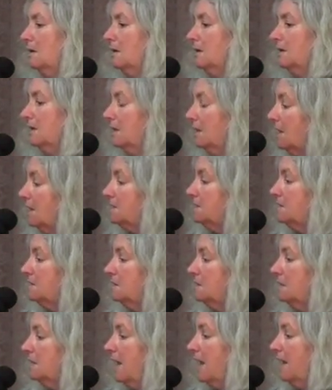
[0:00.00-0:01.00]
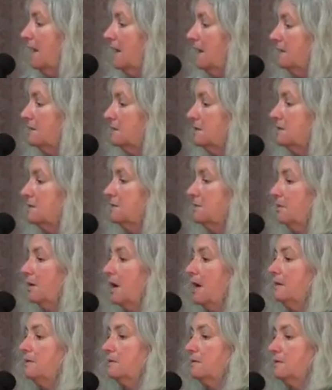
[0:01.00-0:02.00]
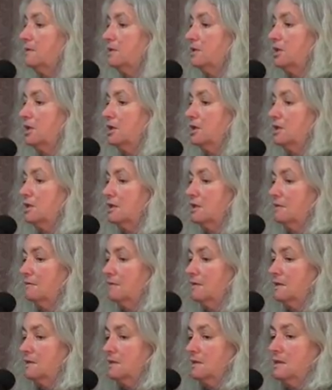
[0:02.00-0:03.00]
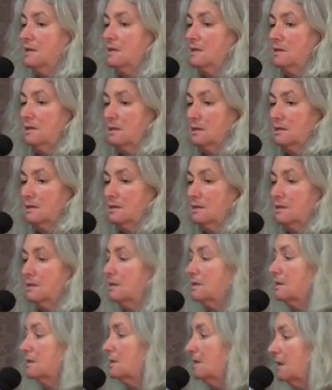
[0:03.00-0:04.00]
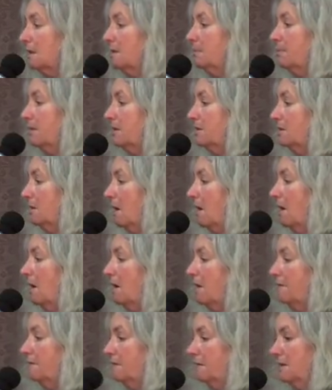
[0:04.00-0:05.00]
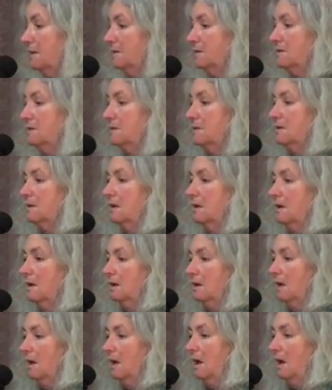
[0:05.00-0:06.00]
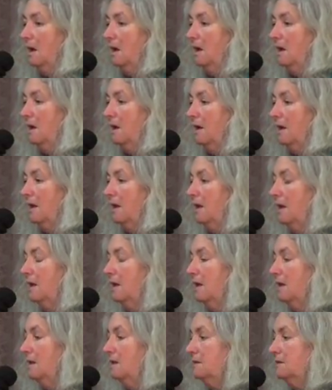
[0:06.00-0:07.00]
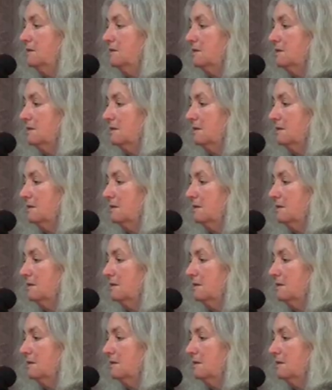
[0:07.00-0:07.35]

connect to the land, to honor the changing of the seasons, to celebrate the harvest. And